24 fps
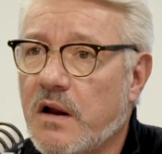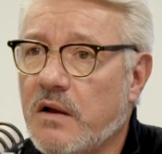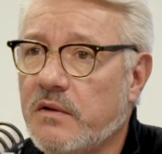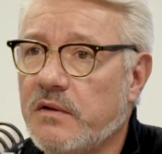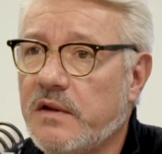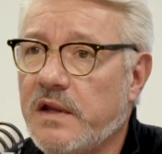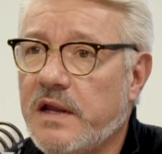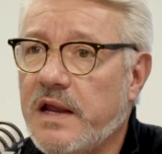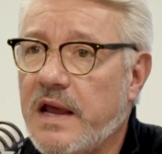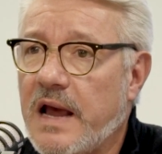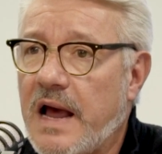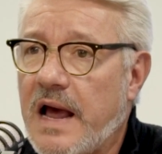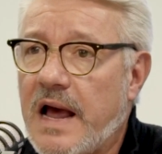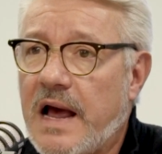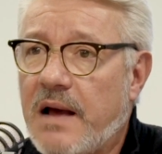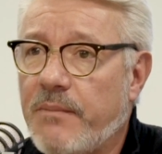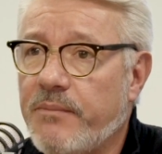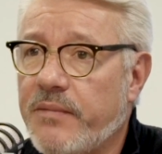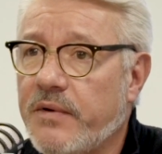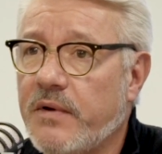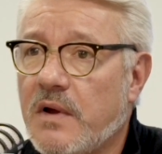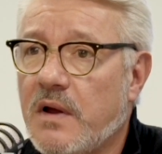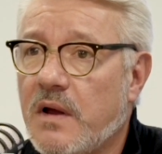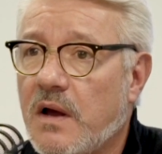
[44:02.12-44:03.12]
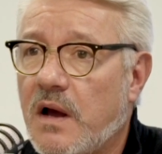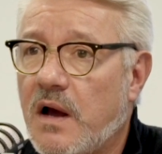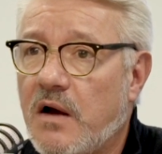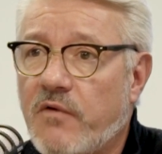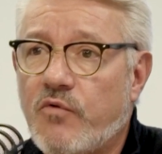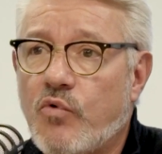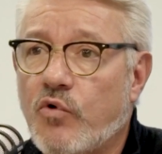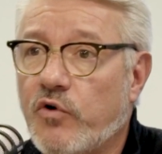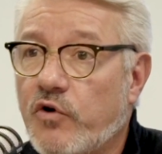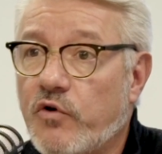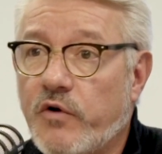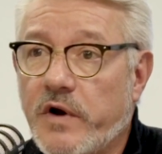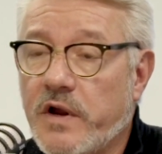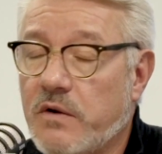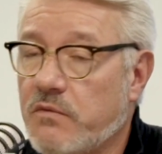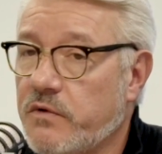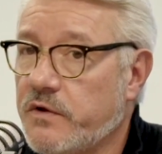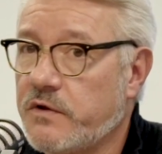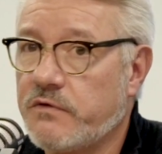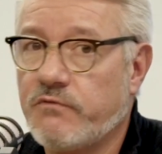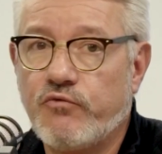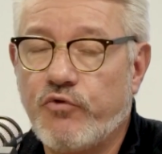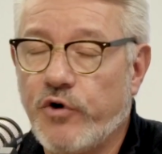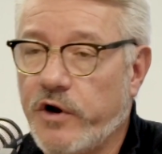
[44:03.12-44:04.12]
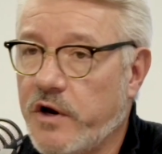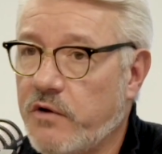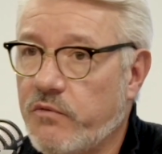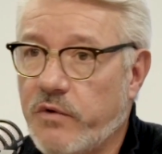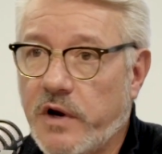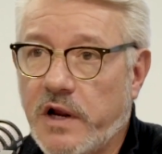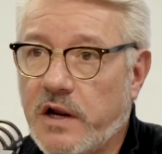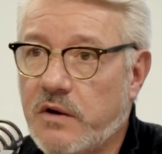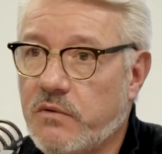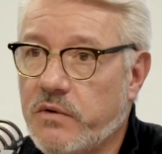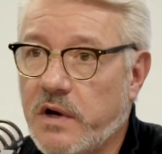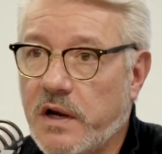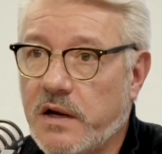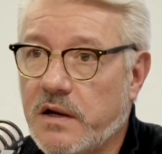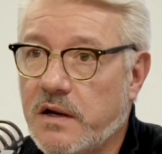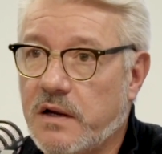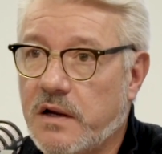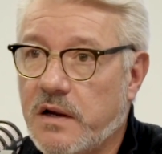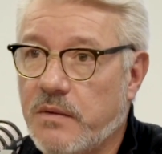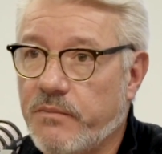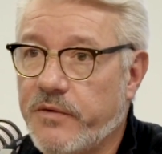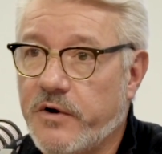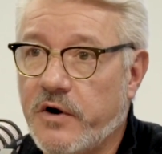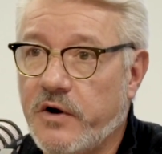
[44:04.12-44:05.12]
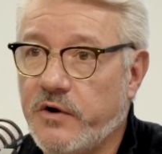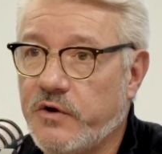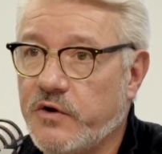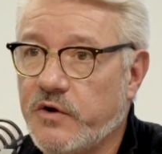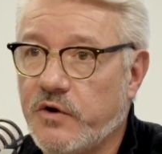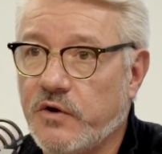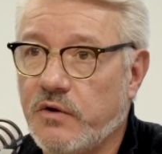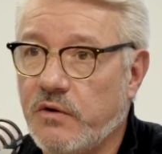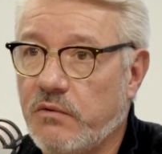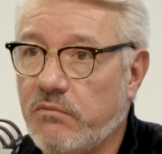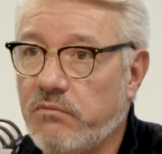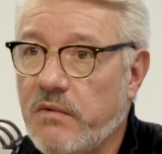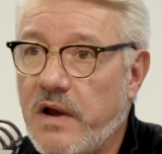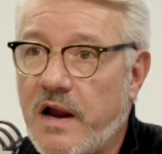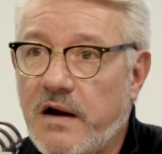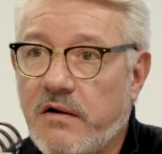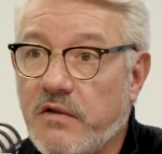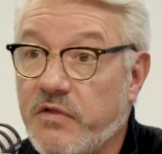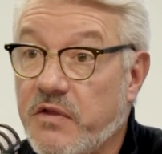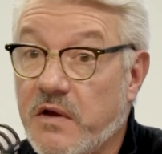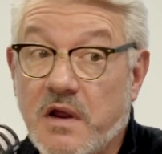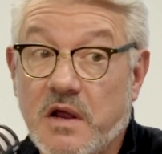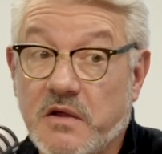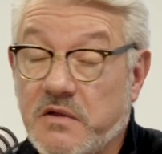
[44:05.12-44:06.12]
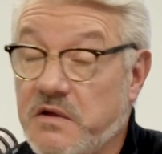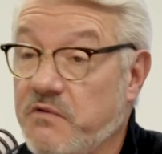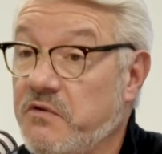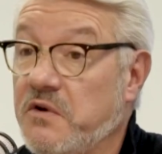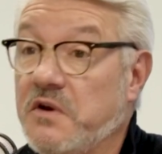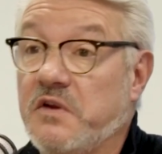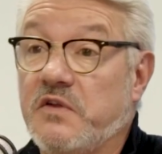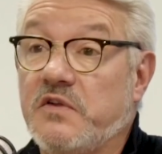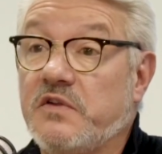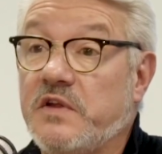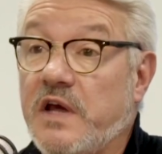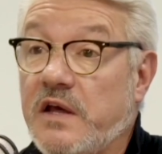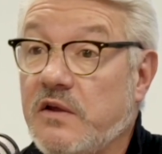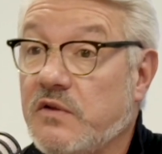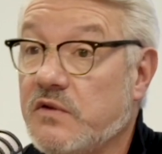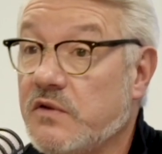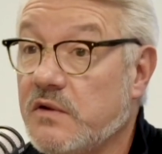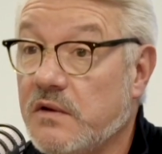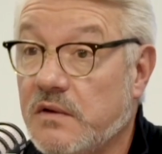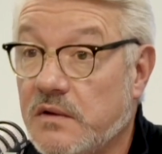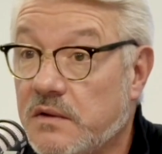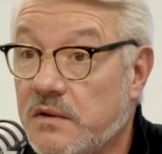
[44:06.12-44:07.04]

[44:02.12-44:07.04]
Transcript: on the app of ordering was really, really quick compared to everything else, even in the States.